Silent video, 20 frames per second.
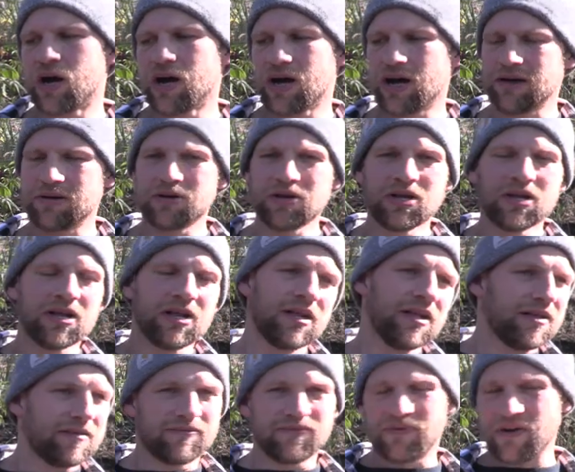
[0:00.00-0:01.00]
Uh,
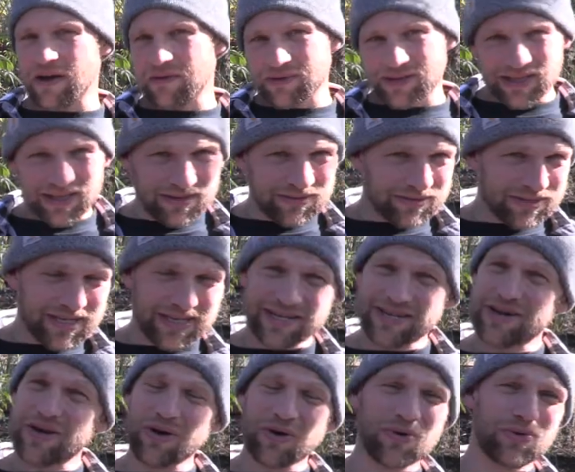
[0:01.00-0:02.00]
very little to
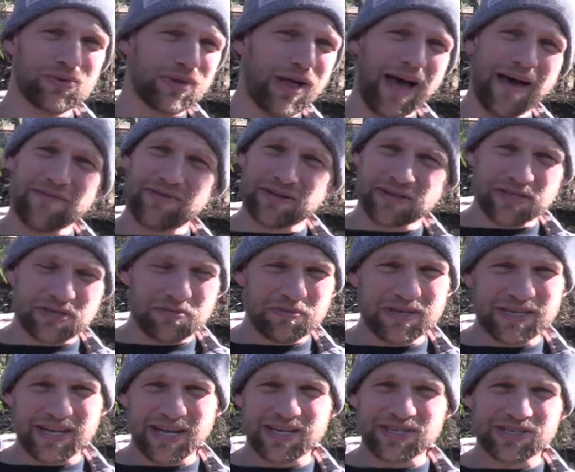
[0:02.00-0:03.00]
no live
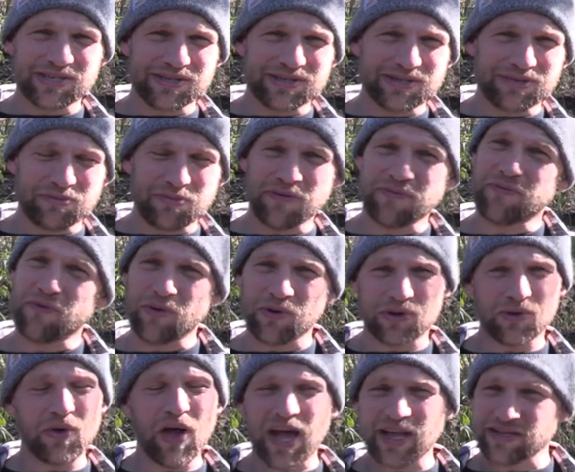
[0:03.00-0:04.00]
instrumentation. So before
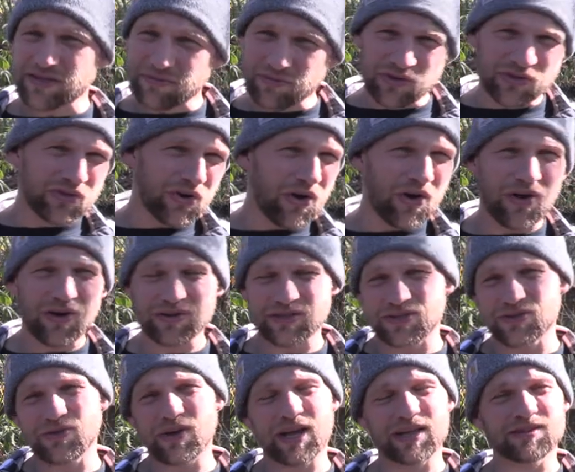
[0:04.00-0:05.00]
you had some guitars
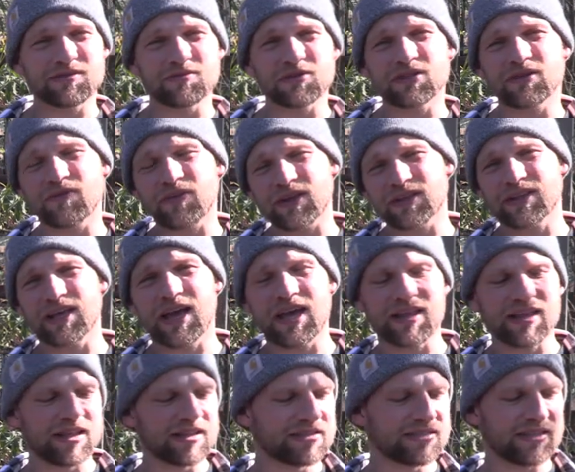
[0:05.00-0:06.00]
and you had some stuff like
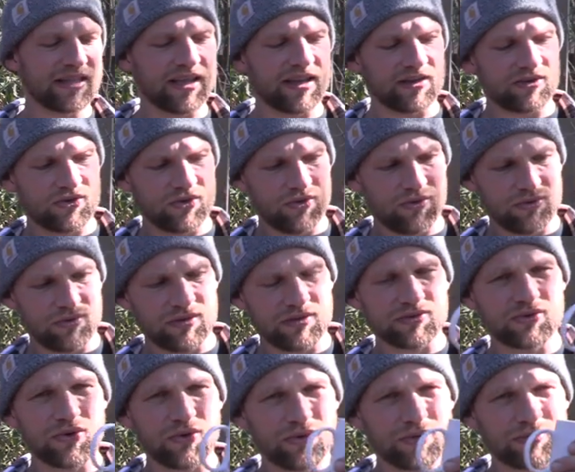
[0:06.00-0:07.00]
that, that's like total,
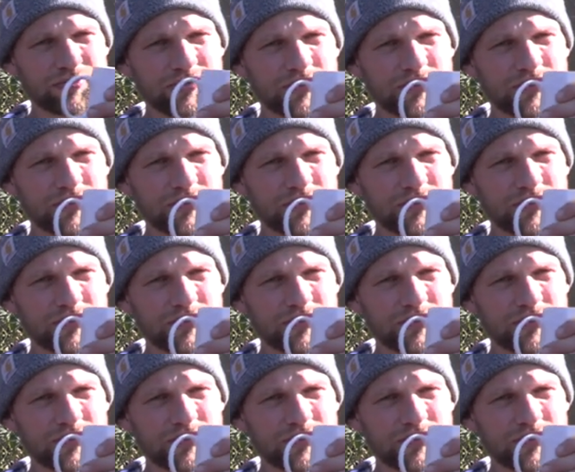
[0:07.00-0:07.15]
to